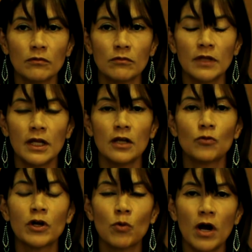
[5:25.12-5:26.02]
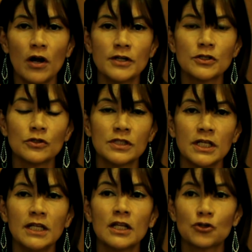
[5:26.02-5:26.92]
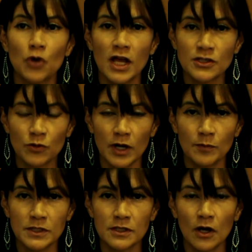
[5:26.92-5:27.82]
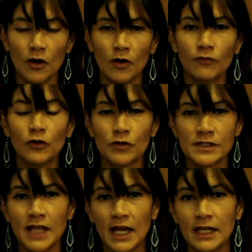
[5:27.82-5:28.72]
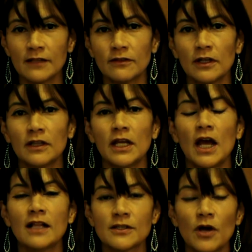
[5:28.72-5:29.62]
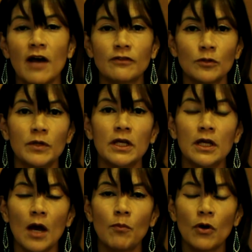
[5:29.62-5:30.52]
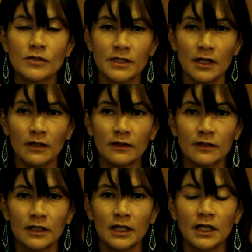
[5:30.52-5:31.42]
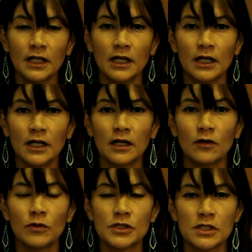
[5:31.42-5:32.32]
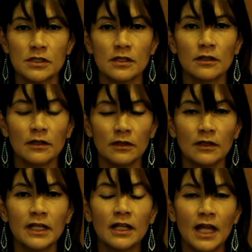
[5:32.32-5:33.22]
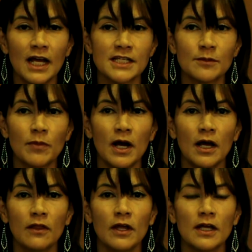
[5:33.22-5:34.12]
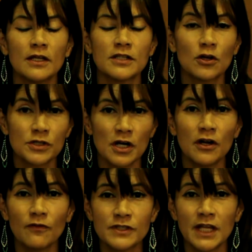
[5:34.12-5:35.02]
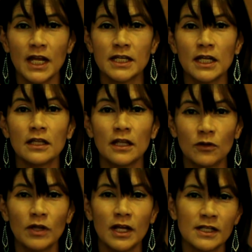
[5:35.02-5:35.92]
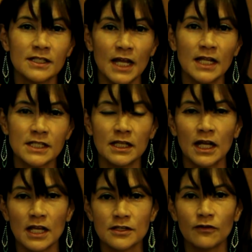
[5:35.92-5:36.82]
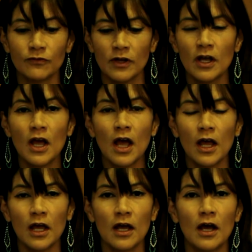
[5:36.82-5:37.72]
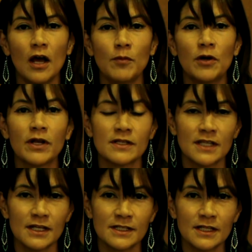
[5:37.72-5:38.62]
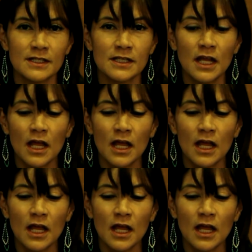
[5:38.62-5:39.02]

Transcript: They require to see the transcripts of your studies, and they also have to be apostilled, which is legalized by the Secretary of State in the United States in the case of American citizens.